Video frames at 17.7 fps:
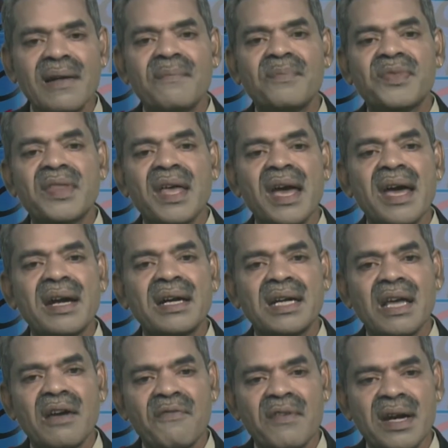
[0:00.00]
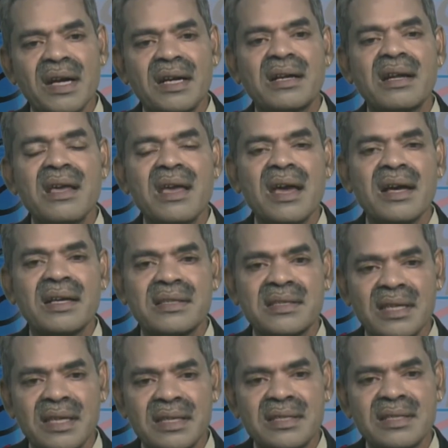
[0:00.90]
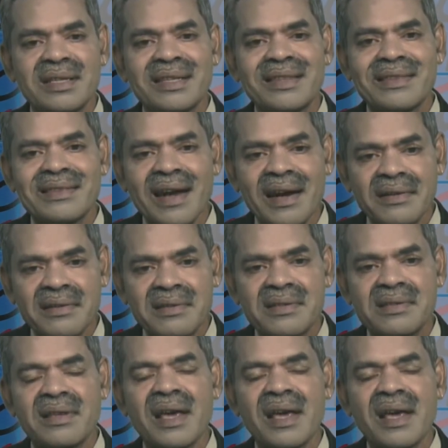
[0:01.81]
There definitely exist threats